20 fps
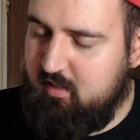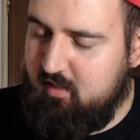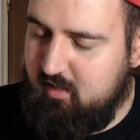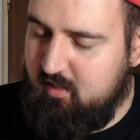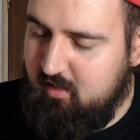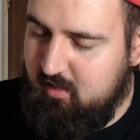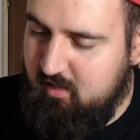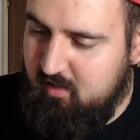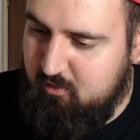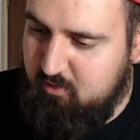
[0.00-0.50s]

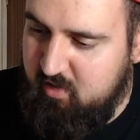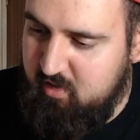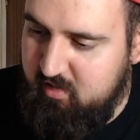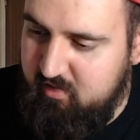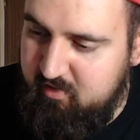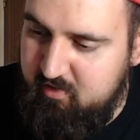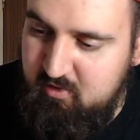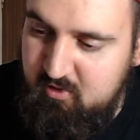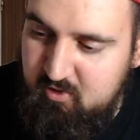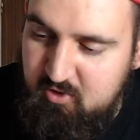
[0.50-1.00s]
uh,
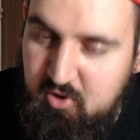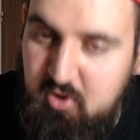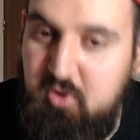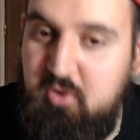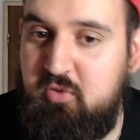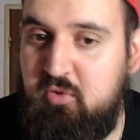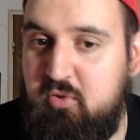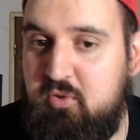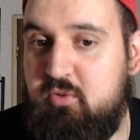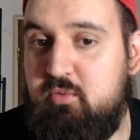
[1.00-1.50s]
with
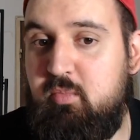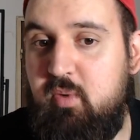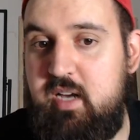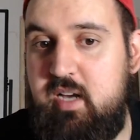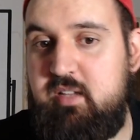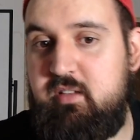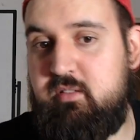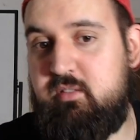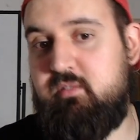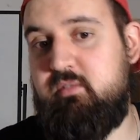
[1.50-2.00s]
those who
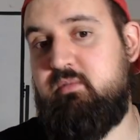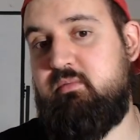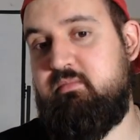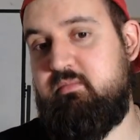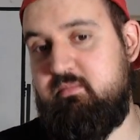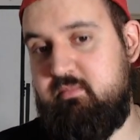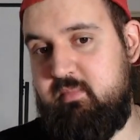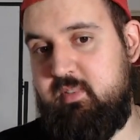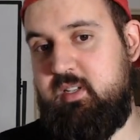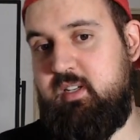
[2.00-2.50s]
might.
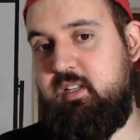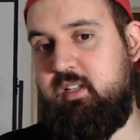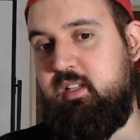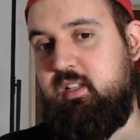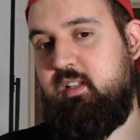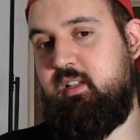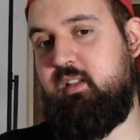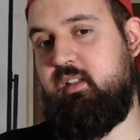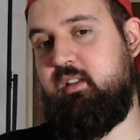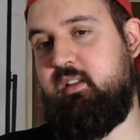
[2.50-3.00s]

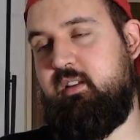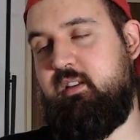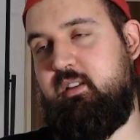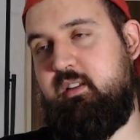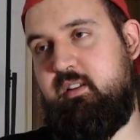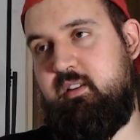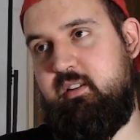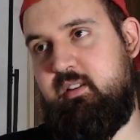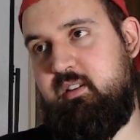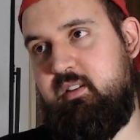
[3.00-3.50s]

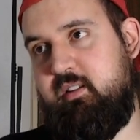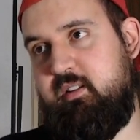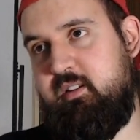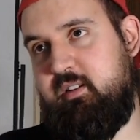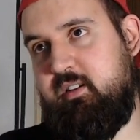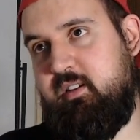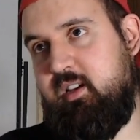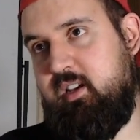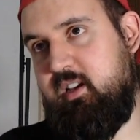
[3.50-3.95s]
Uh,